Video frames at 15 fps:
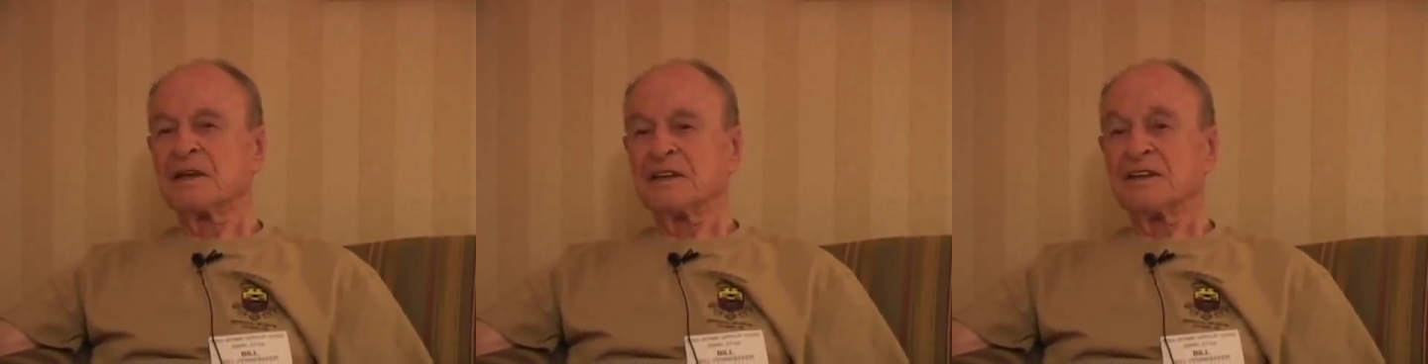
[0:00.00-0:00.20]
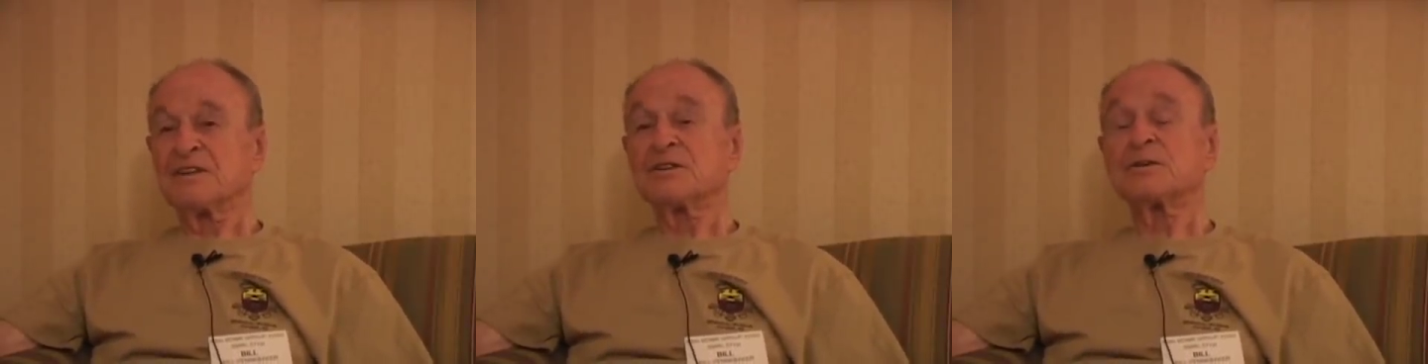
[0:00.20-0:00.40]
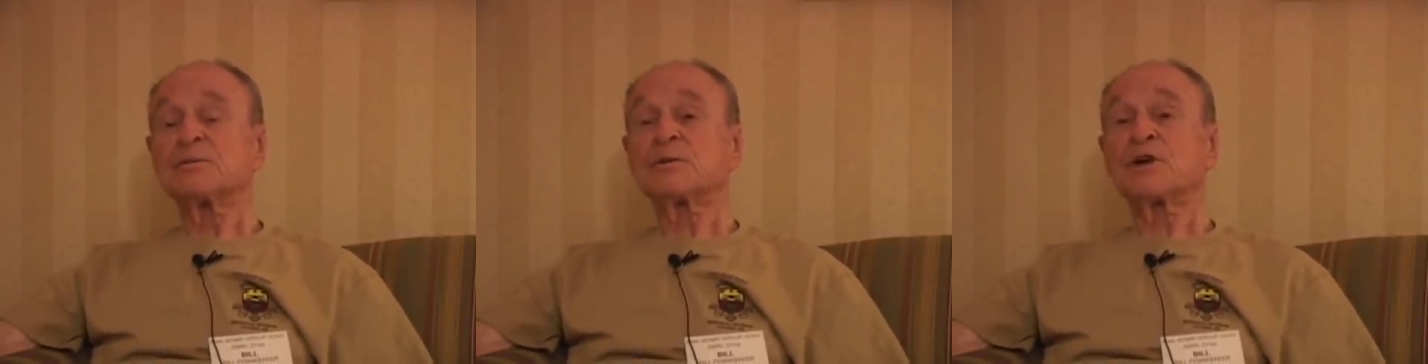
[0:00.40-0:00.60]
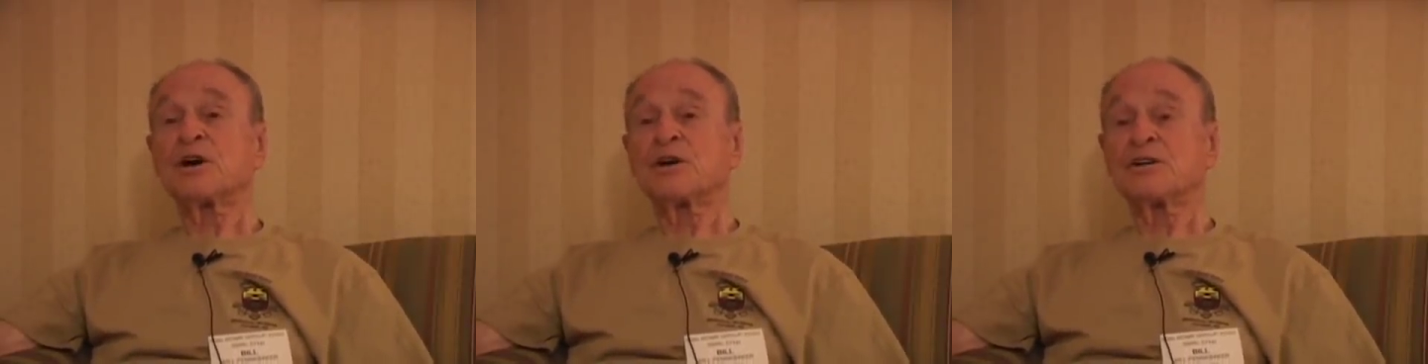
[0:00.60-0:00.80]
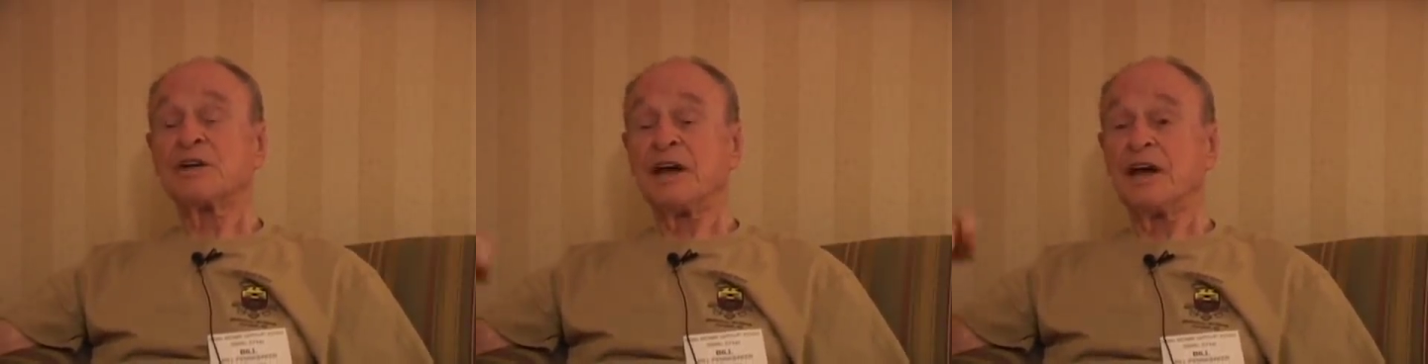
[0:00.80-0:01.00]
This is
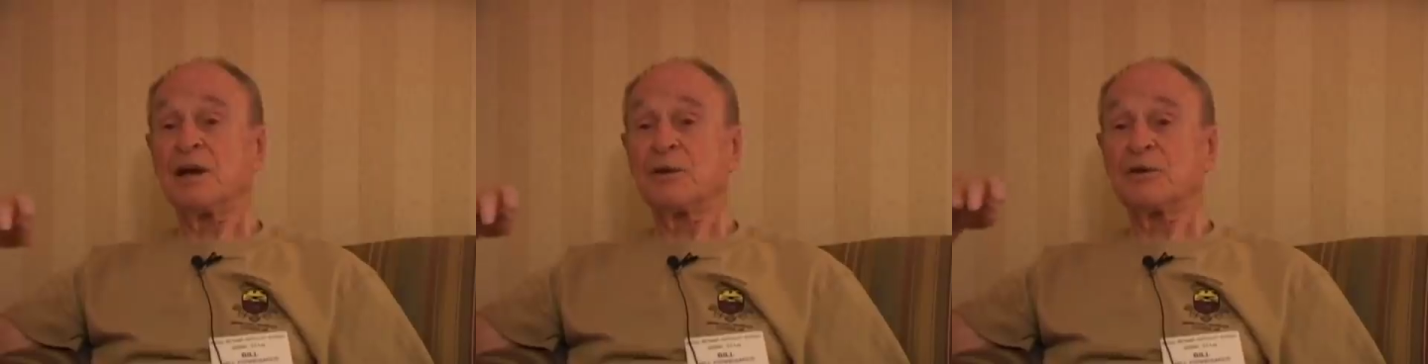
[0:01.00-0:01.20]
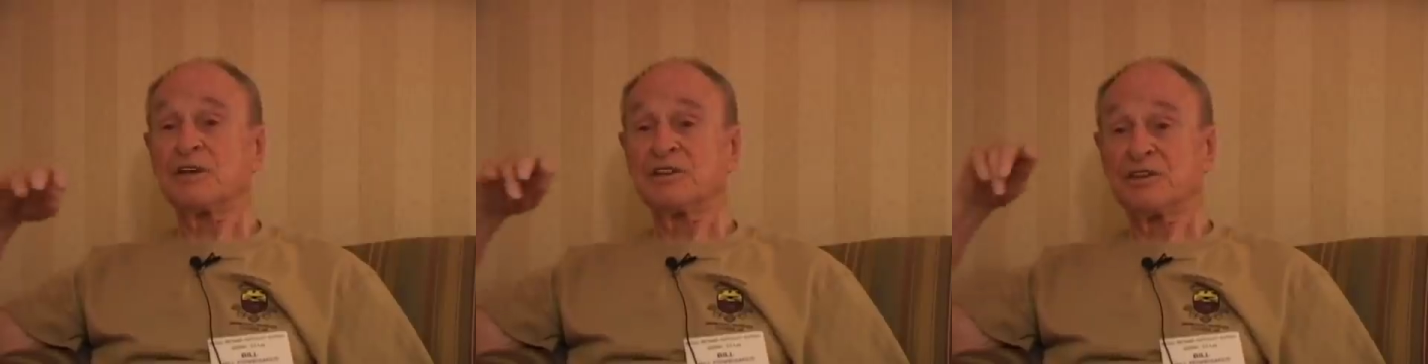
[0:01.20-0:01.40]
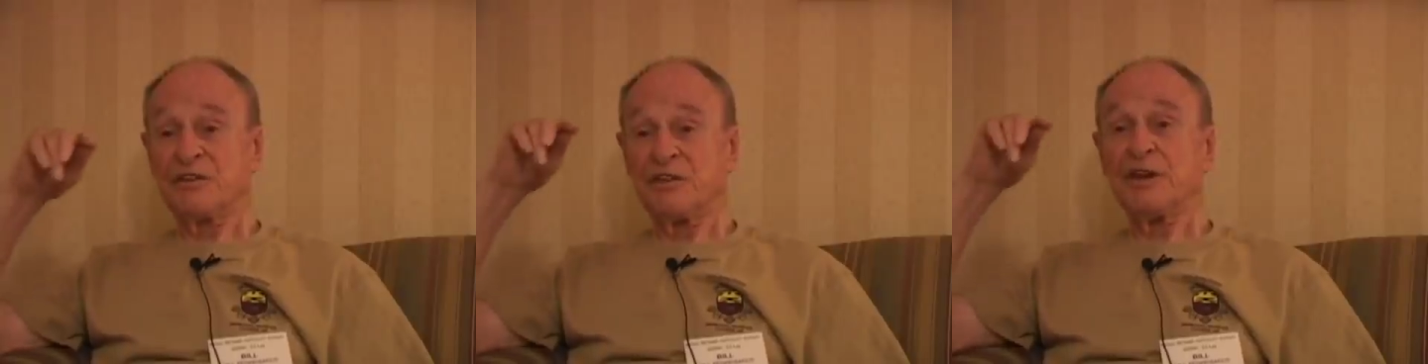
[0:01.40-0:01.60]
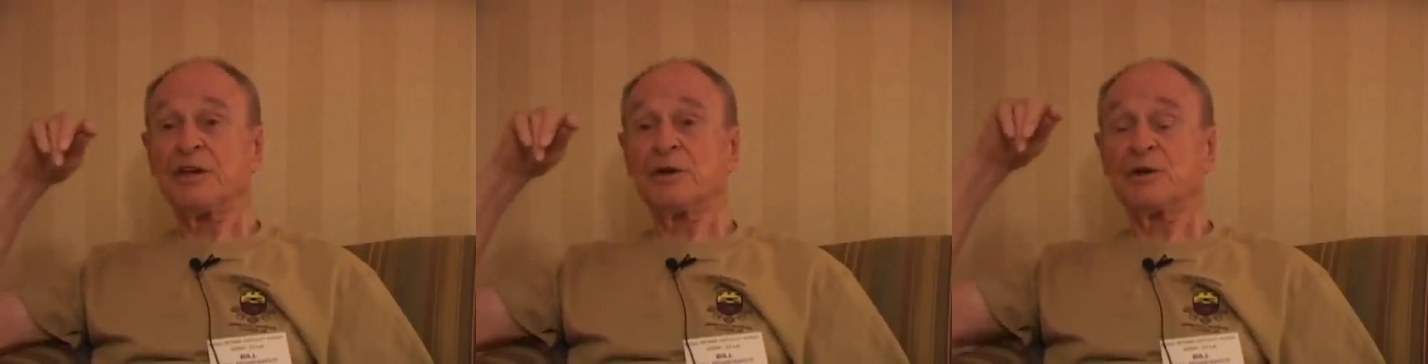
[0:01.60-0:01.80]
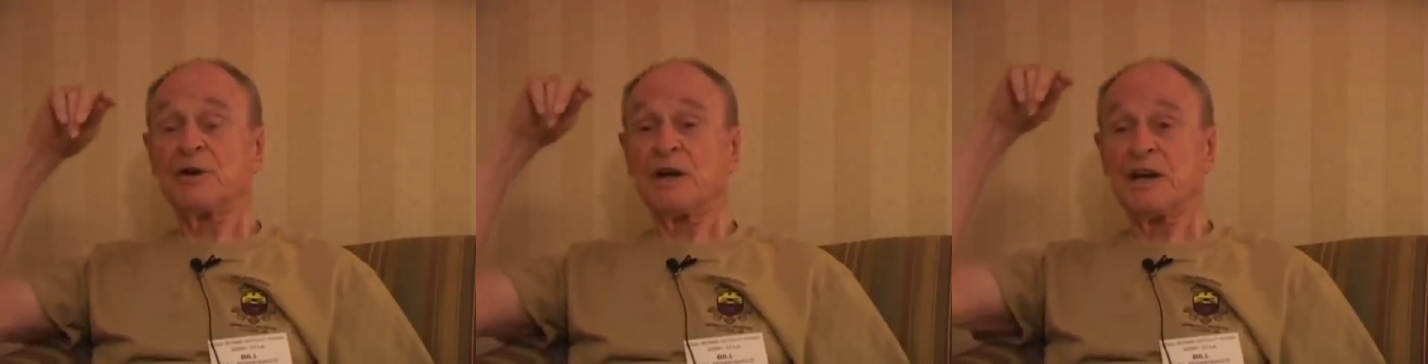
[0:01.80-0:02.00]
because air is
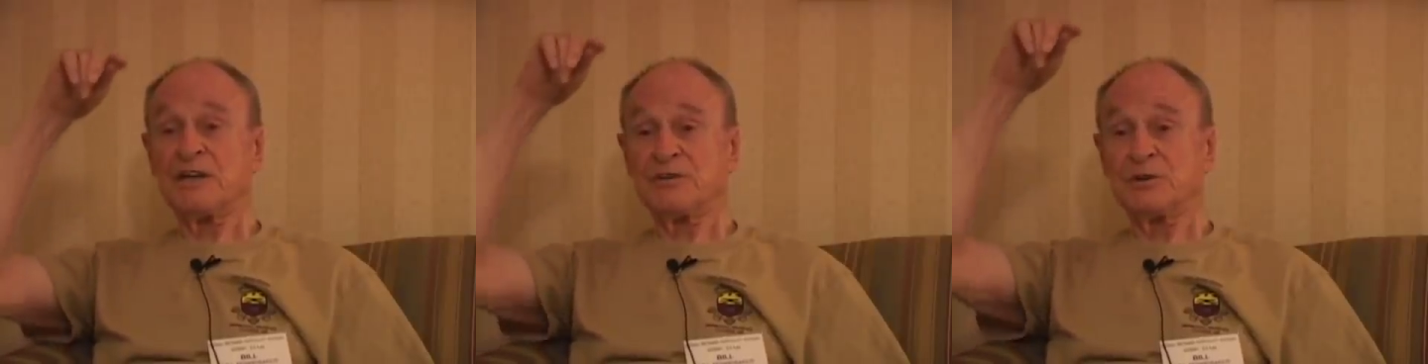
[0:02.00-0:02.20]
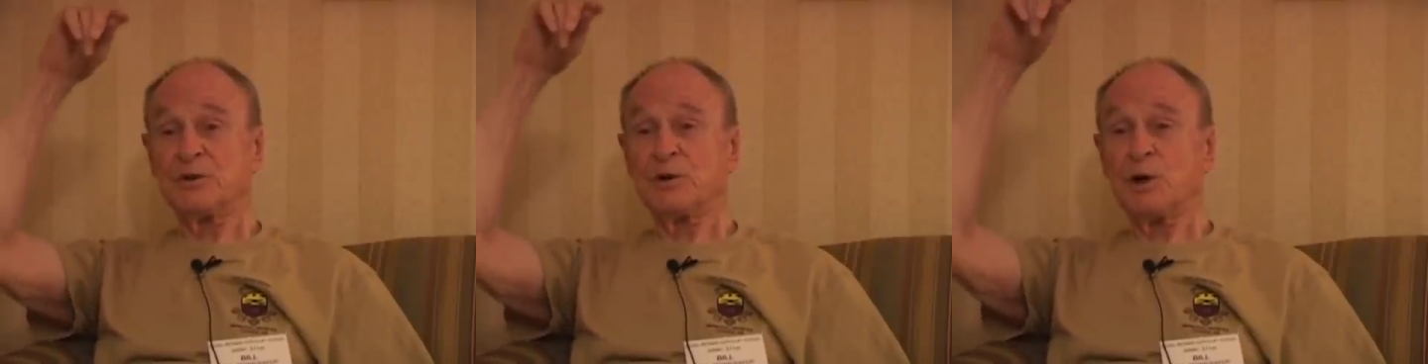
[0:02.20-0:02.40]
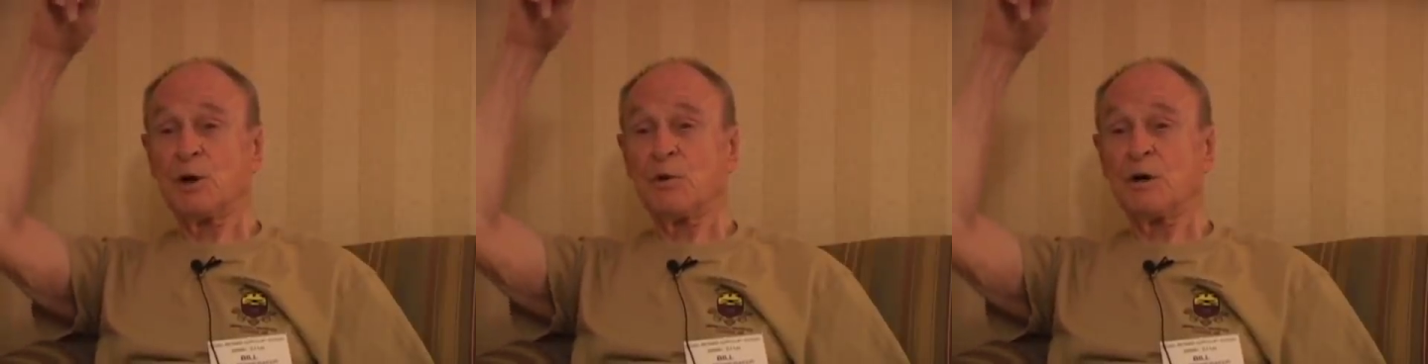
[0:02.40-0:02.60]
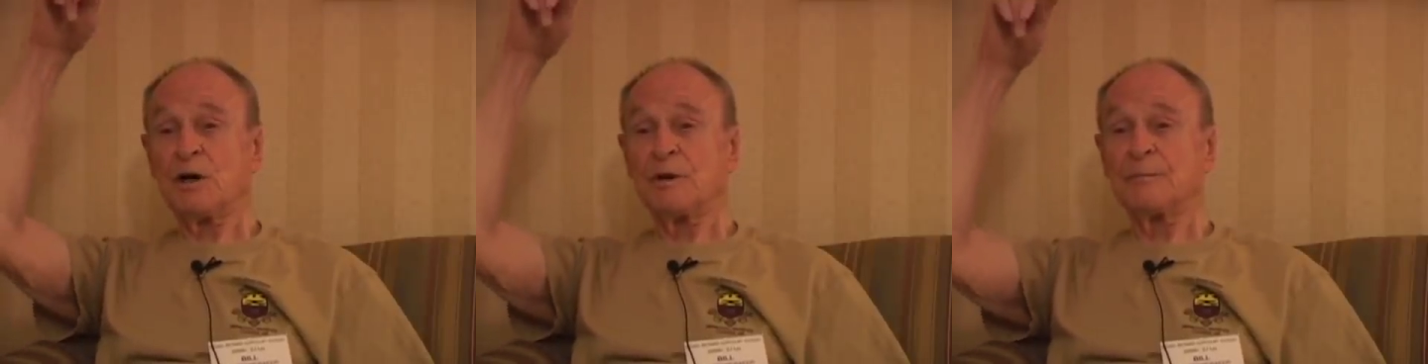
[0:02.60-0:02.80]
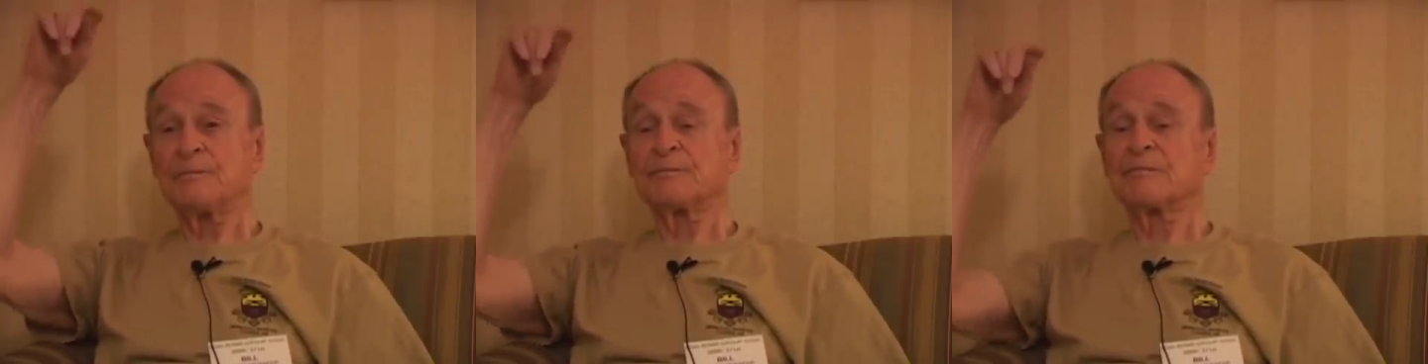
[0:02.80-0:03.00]
thinner as you go
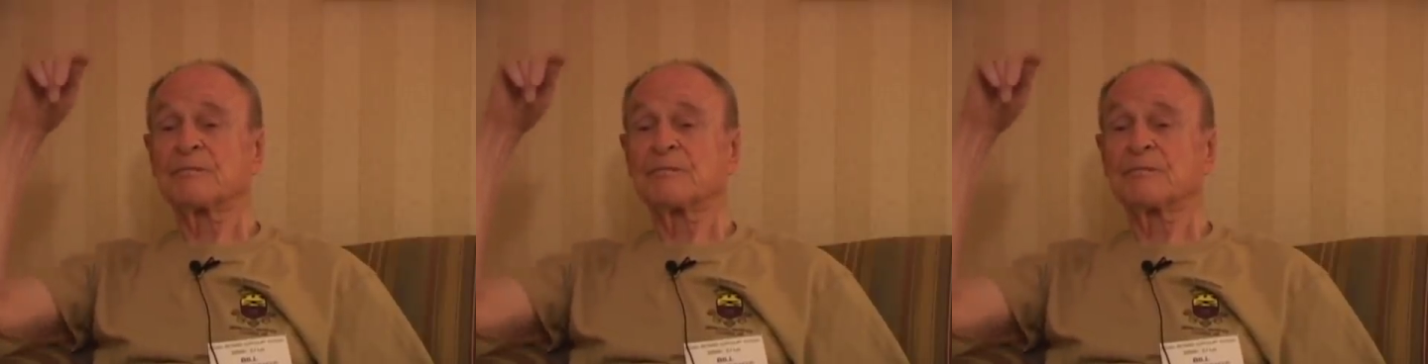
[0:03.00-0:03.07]
up.